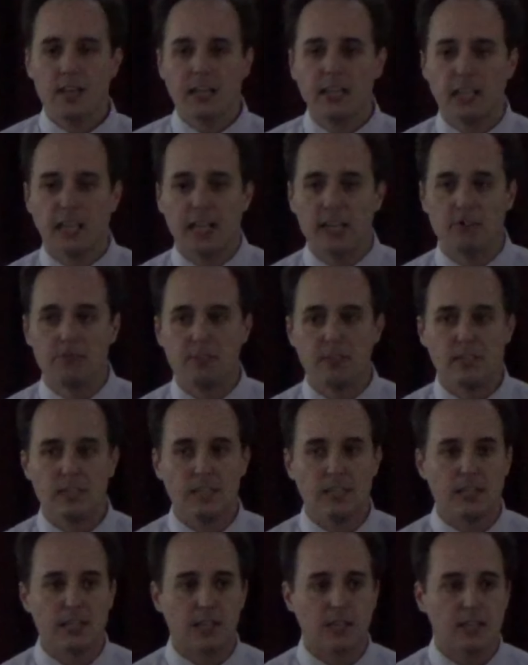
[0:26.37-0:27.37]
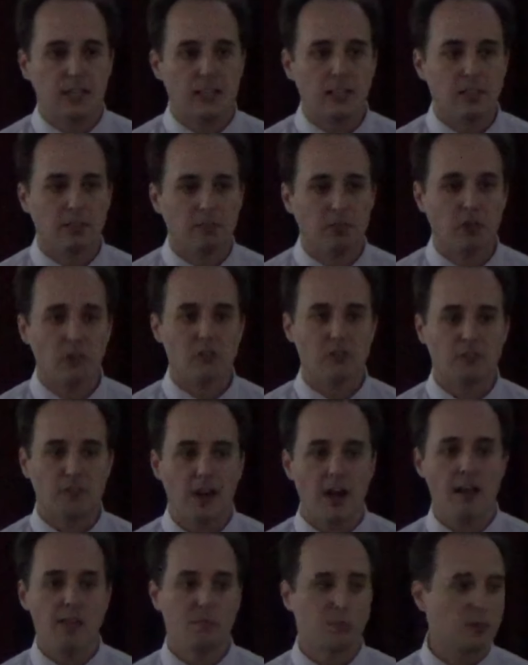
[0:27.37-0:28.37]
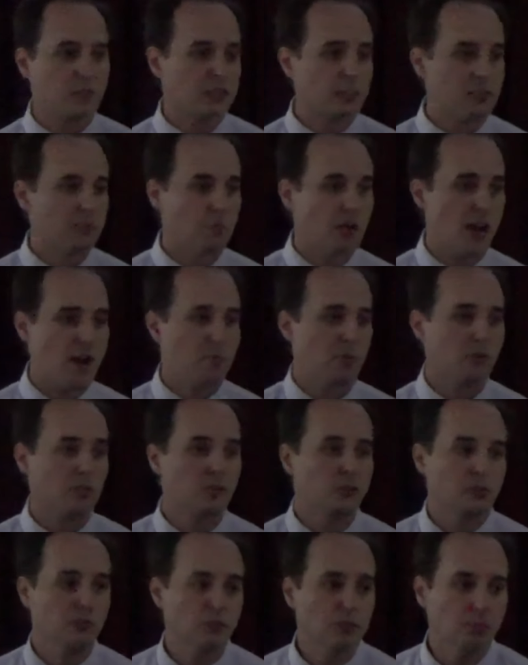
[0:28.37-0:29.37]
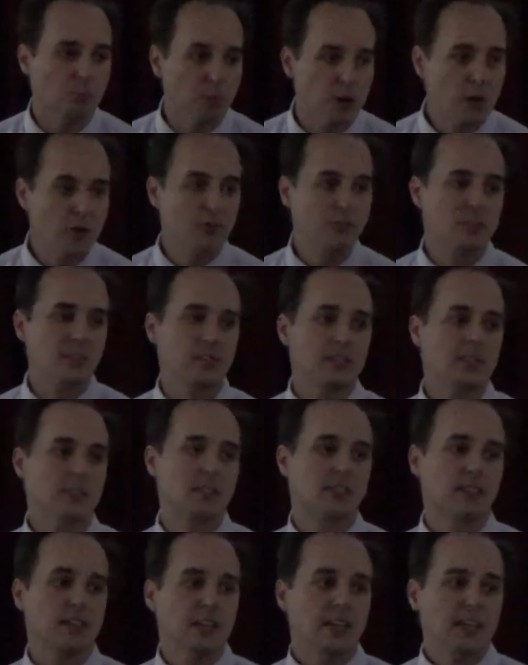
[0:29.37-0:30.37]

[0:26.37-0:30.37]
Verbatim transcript: gave the, uh, the first five books of the Bible to Moses